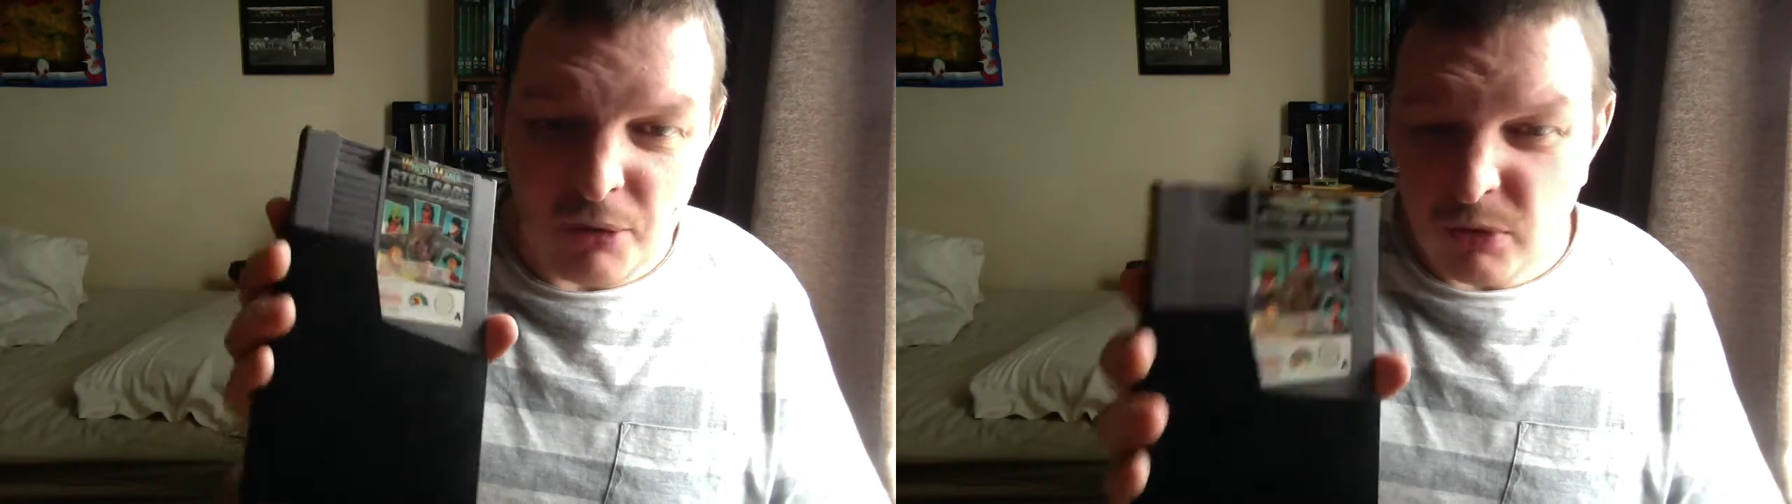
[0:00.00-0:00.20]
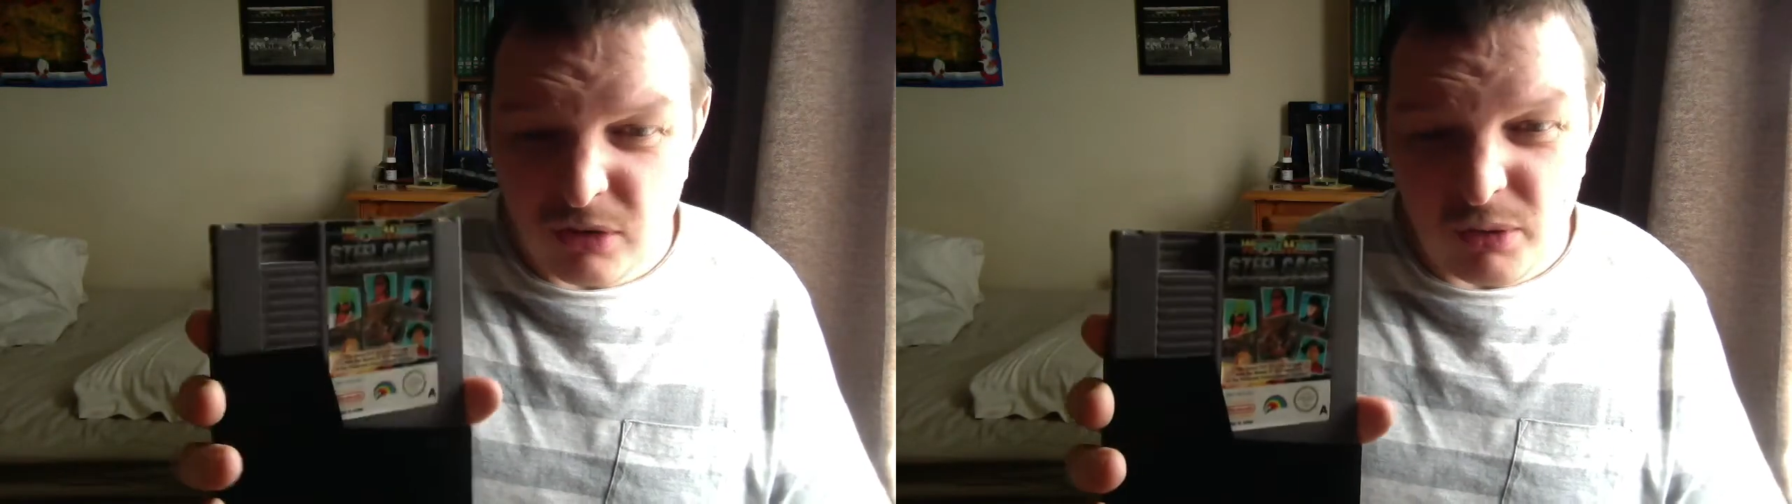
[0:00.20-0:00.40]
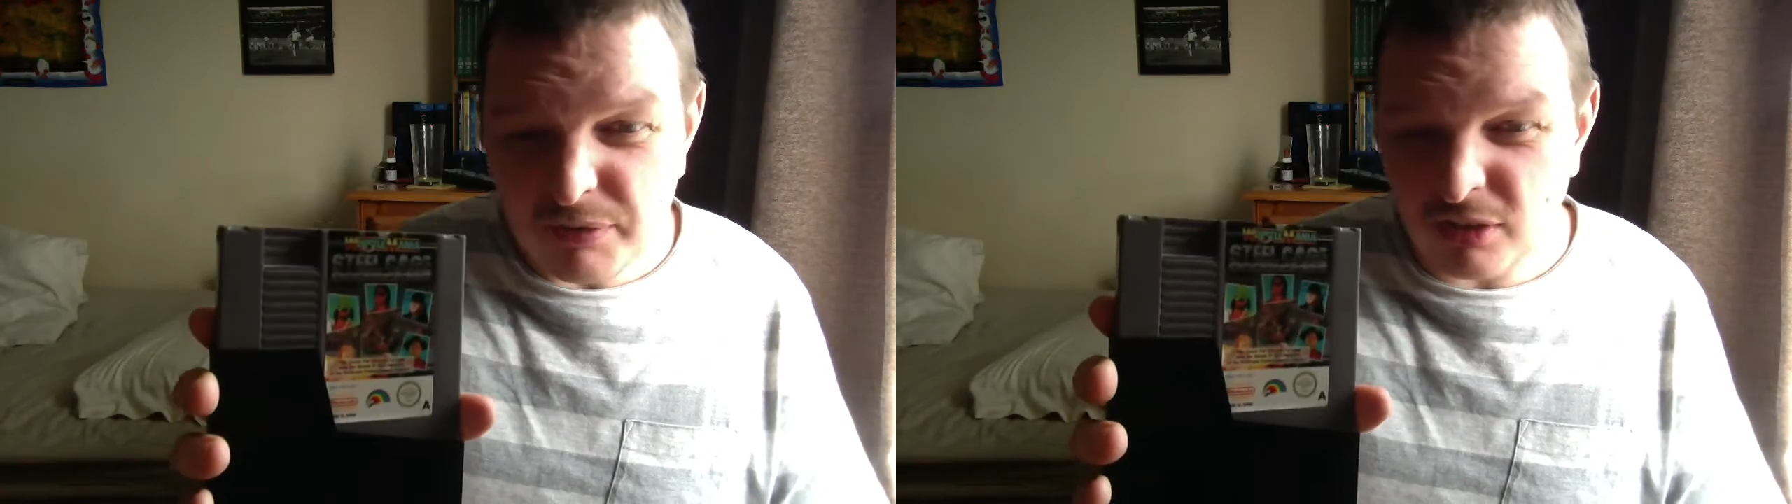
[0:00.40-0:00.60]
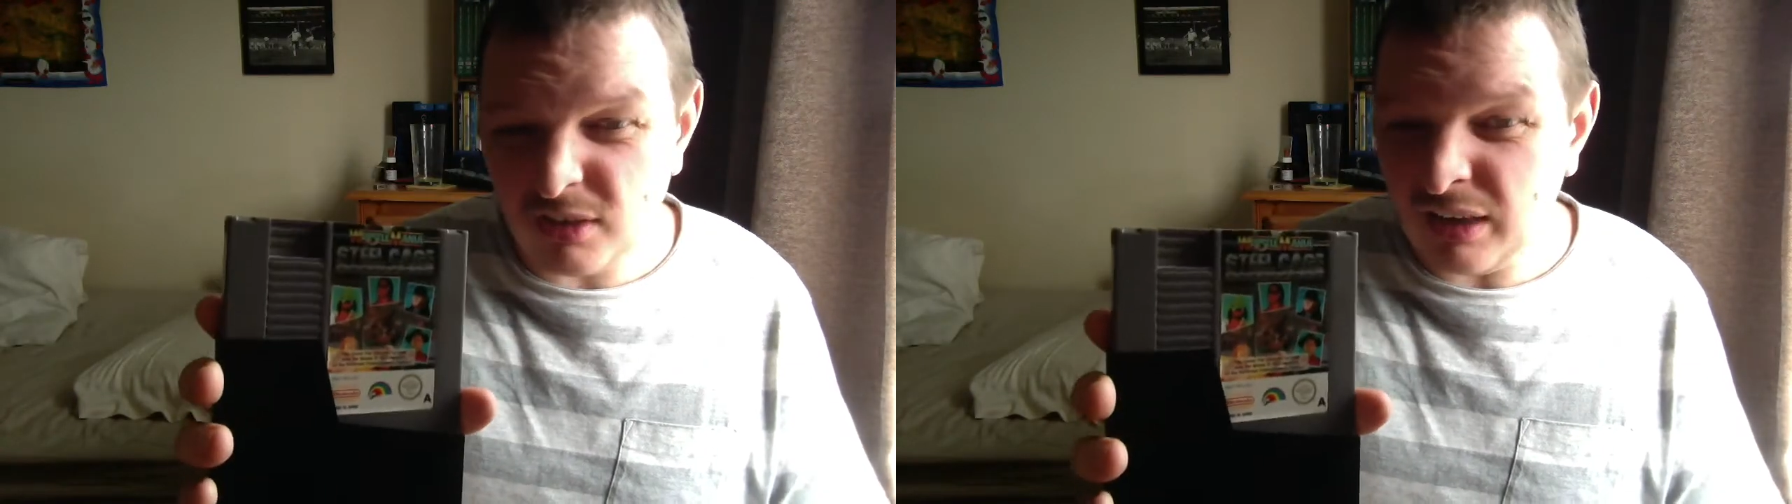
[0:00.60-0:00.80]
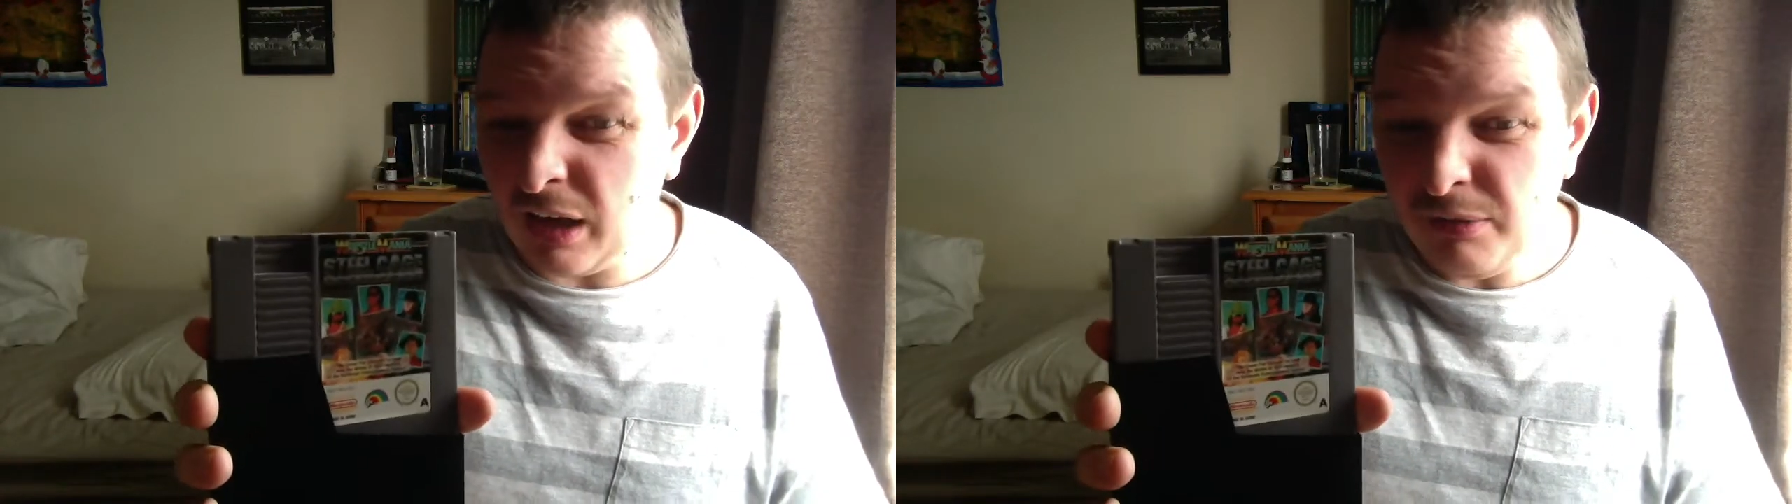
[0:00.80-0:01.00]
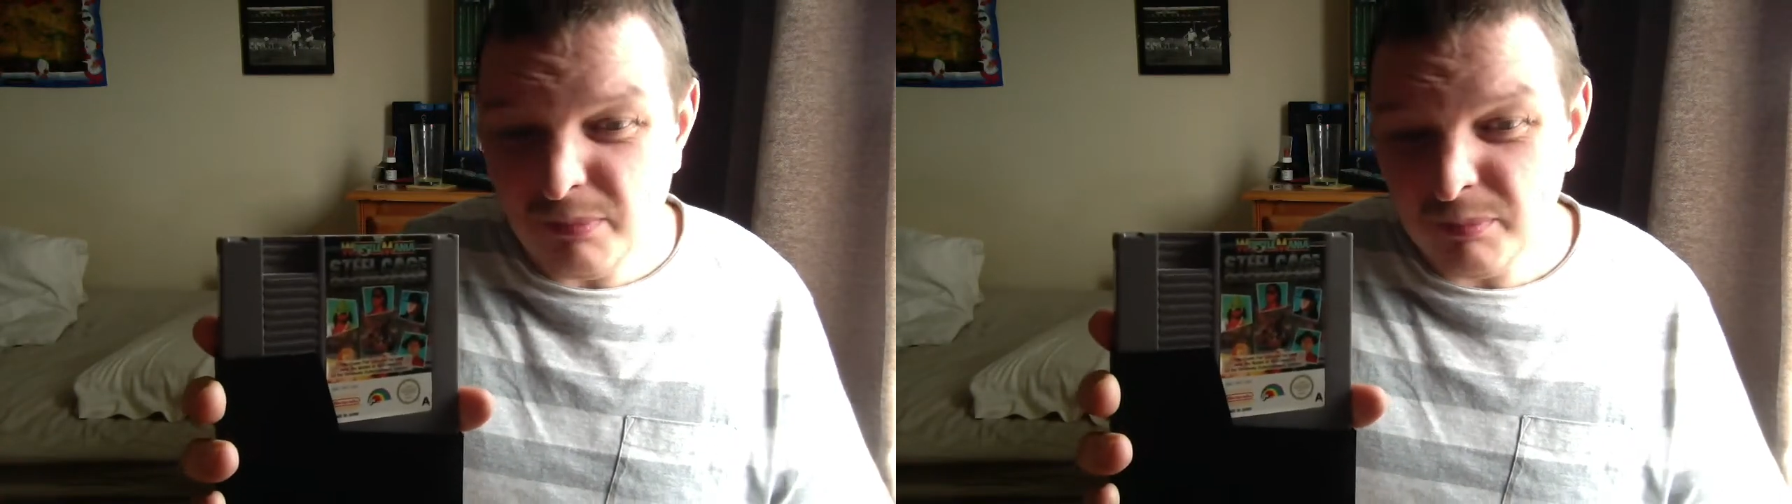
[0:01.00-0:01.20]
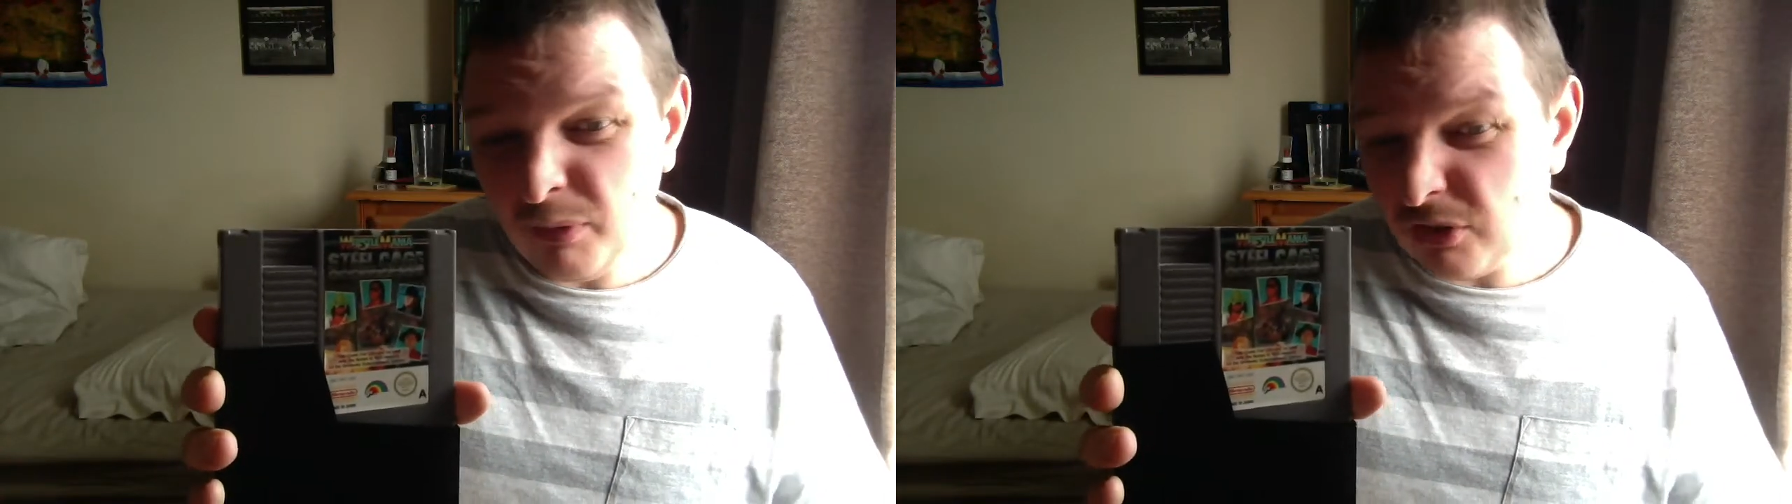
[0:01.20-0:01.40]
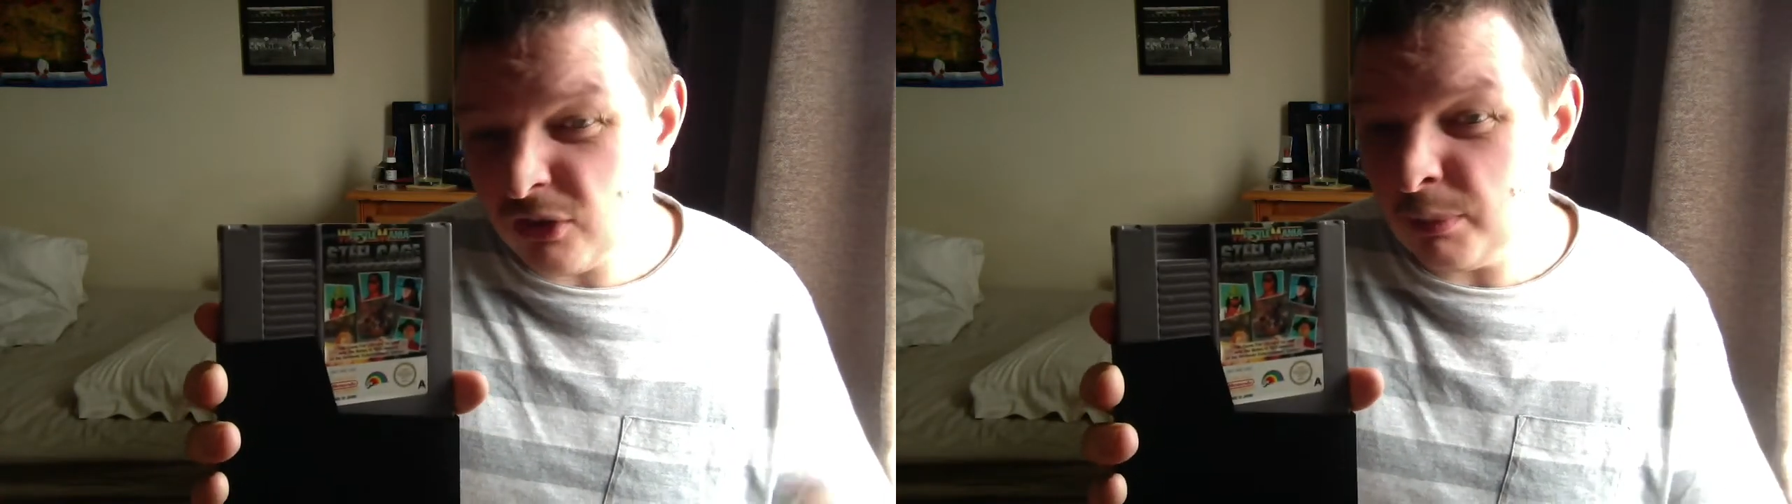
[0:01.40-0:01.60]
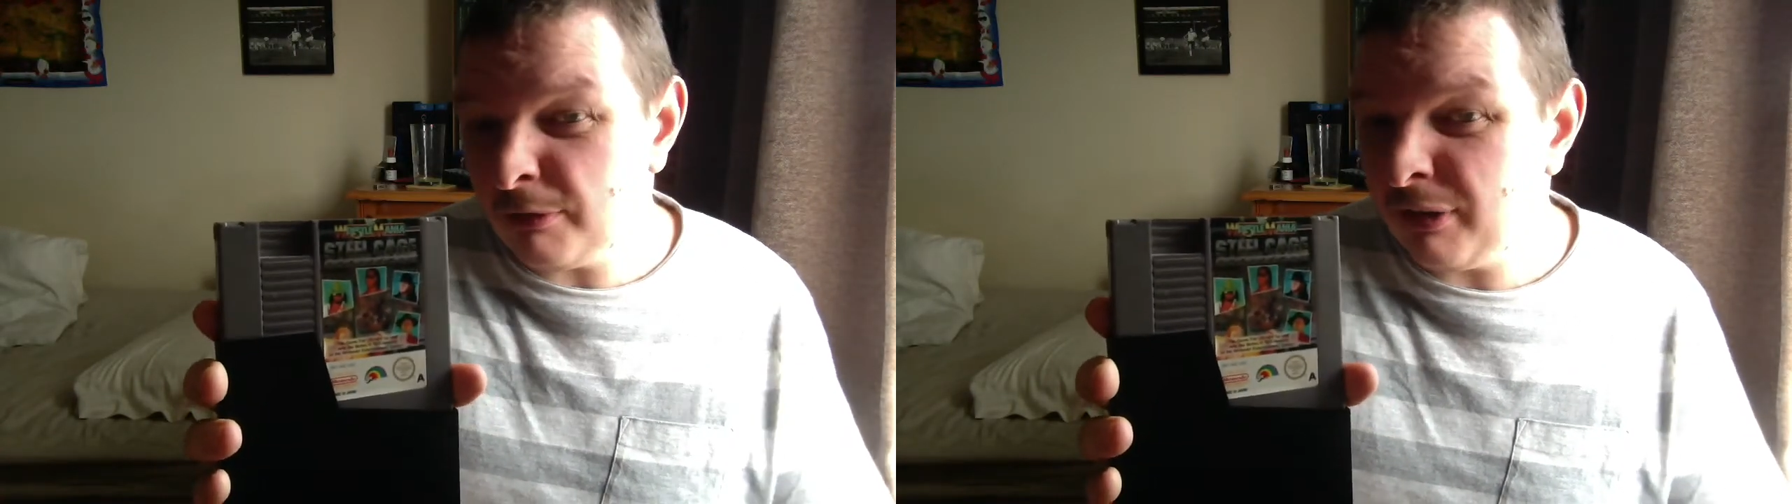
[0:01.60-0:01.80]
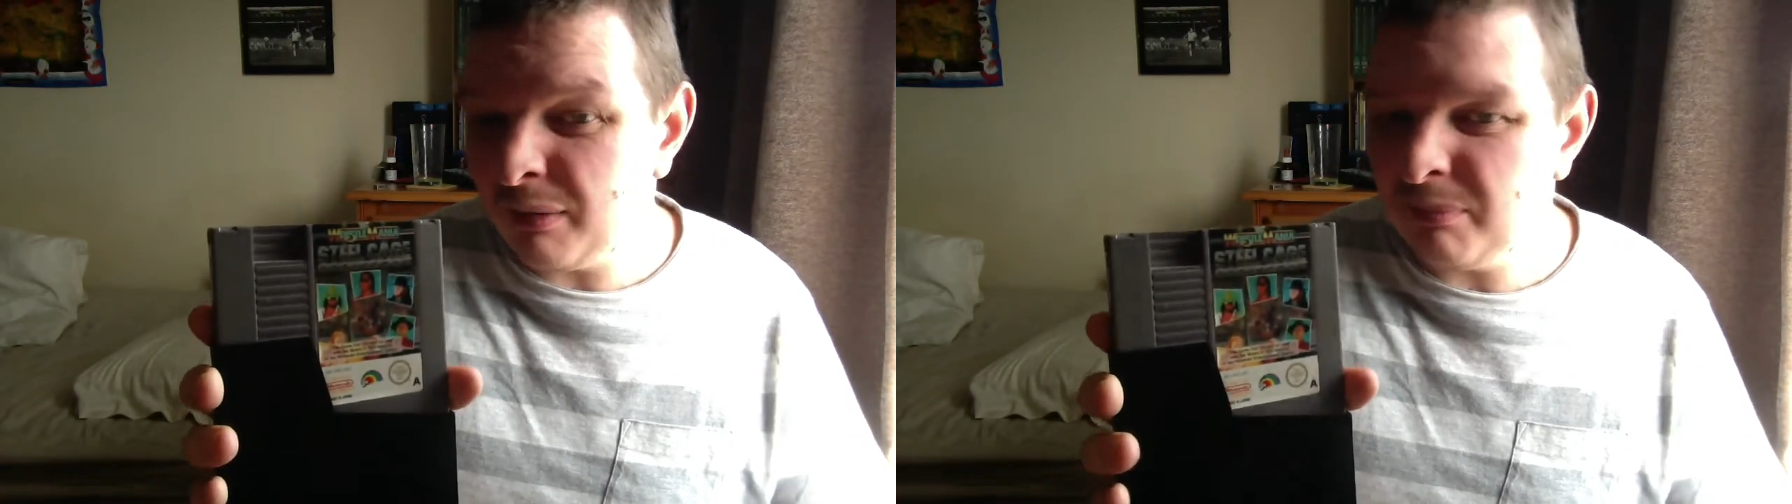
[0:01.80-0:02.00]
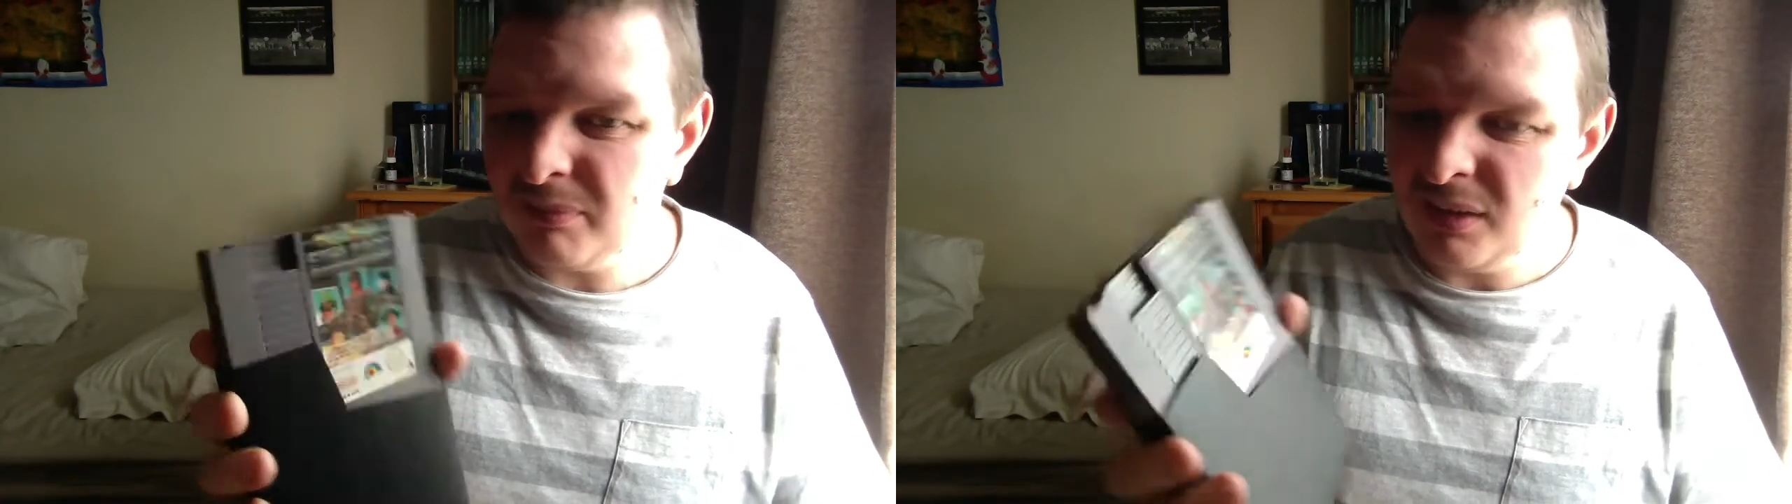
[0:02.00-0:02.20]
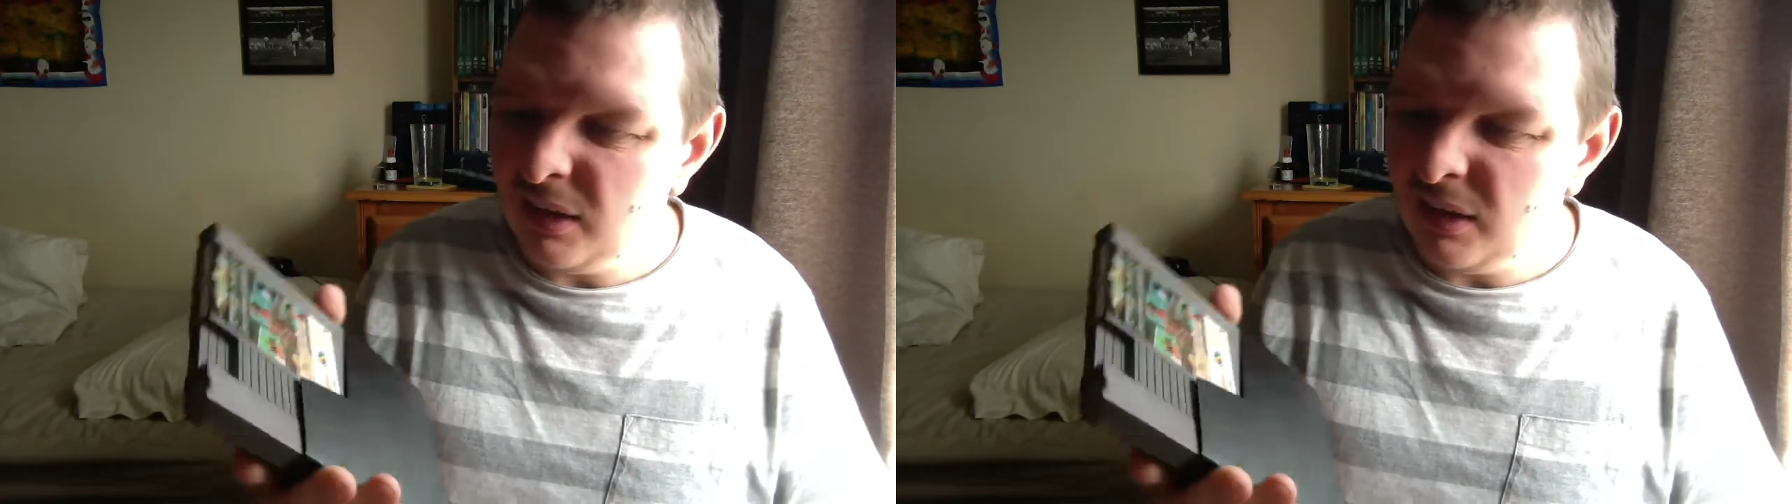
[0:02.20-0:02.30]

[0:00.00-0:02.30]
I will still give this a go. Might still be fun.